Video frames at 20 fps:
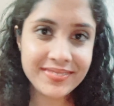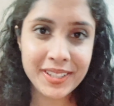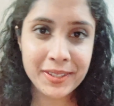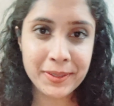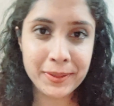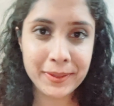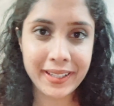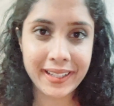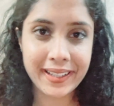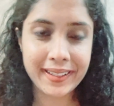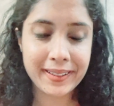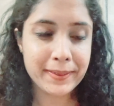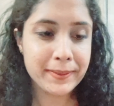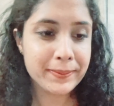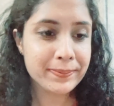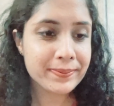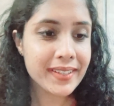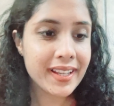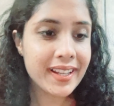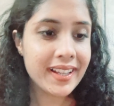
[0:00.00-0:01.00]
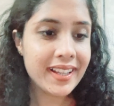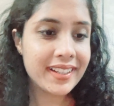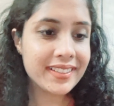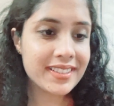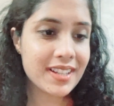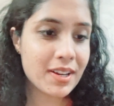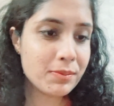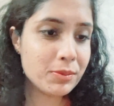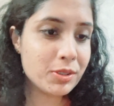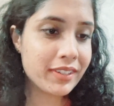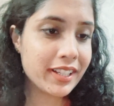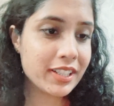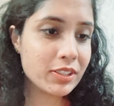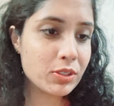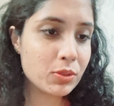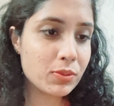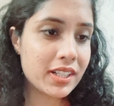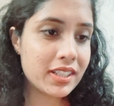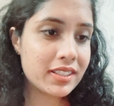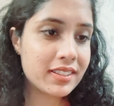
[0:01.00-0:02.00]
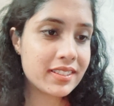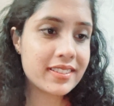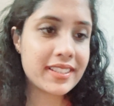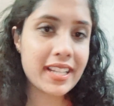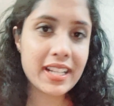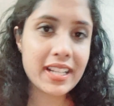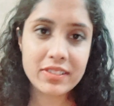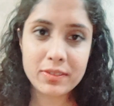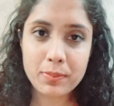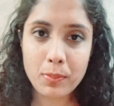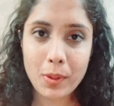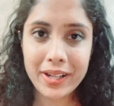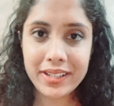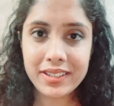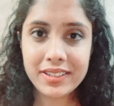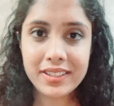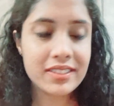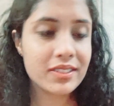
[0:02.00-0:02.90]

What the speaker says: Okay. Now moving towards sixth point.